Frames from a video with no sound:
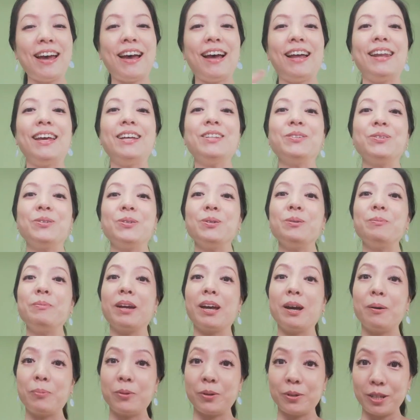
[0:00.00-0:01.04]
I like to do
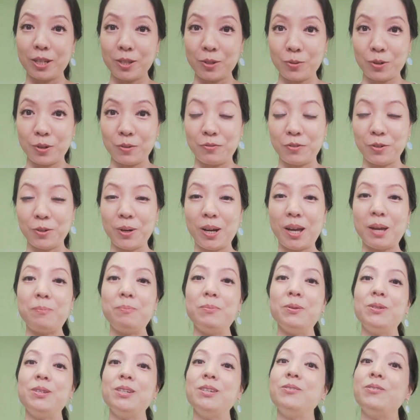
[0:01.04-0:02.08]
makeup products review and
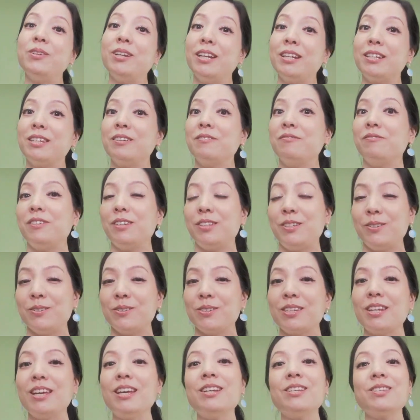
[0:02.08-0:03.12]
beauty related
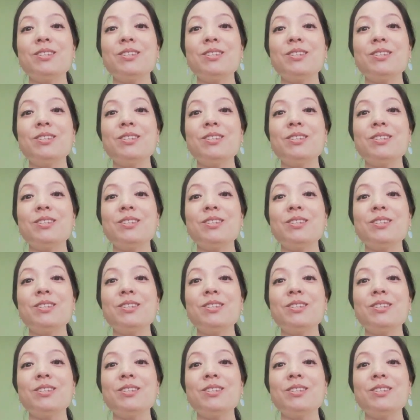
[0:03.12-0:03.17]
videos.